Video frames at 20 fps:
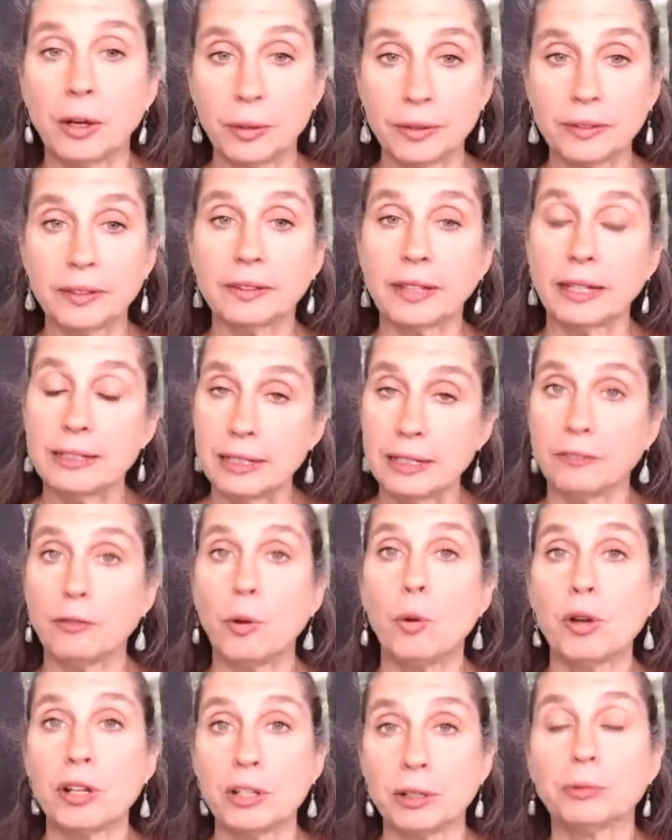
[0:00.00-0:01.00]
is this idea of
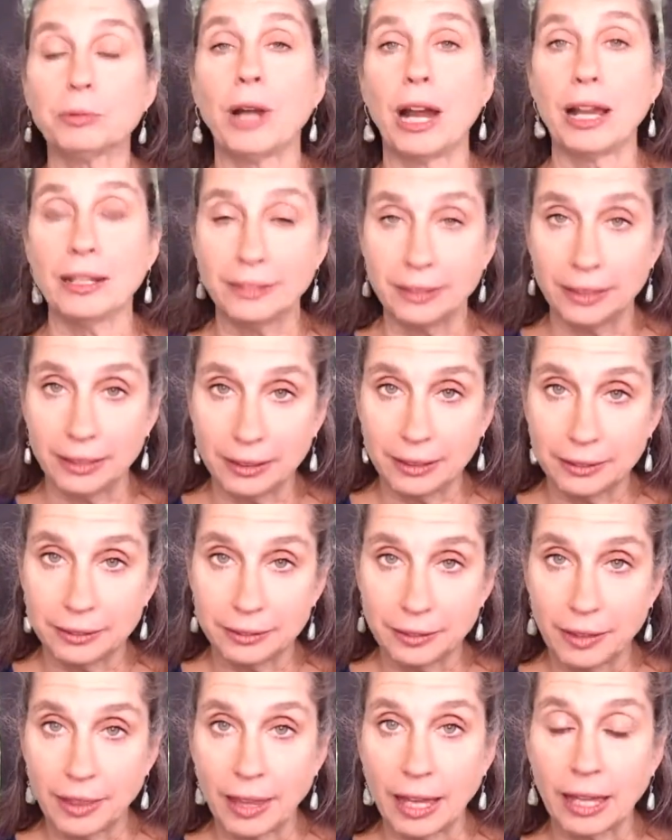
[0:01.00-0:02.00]
oil rising,
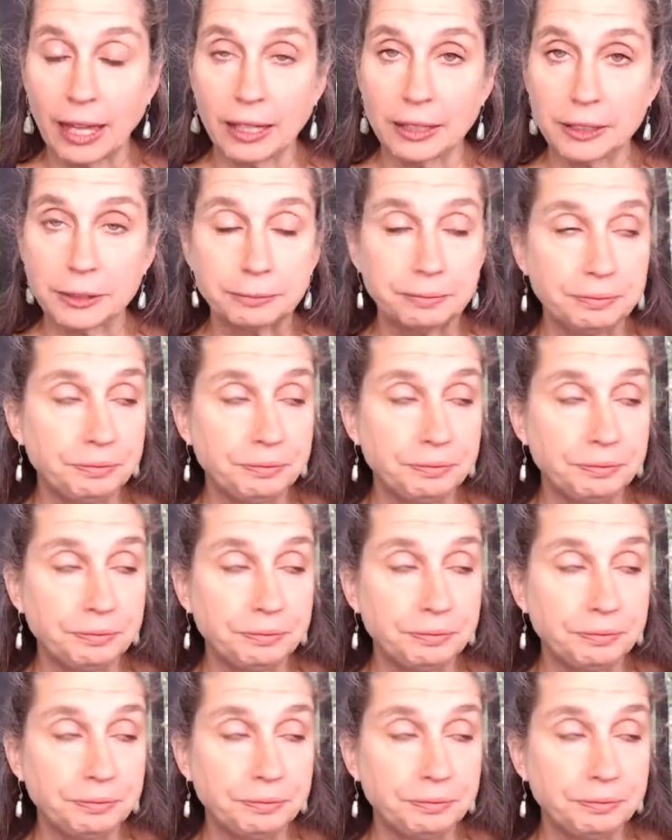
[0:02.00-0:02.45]
that